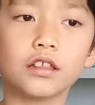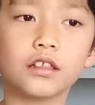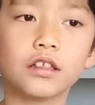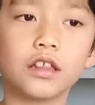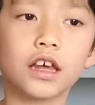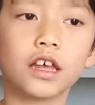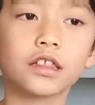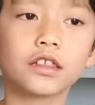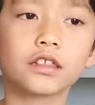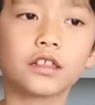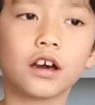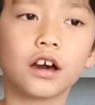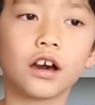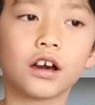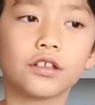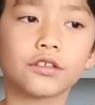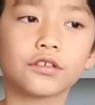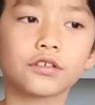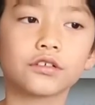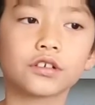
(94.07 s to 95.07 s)
let the
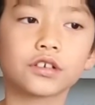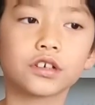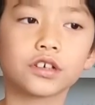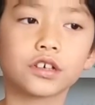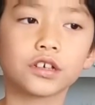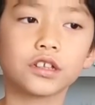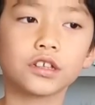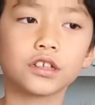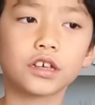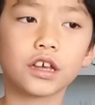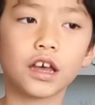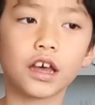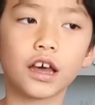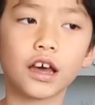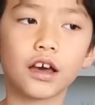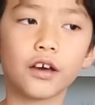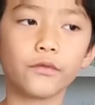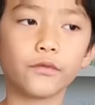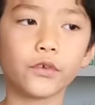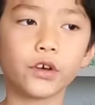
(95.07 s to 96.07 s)
other kids
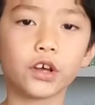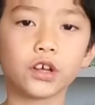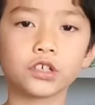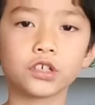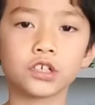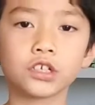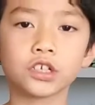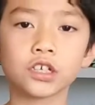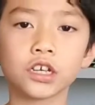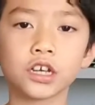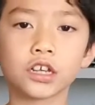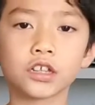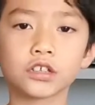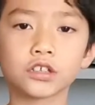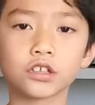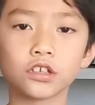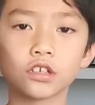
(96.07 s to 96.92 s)
have a chance.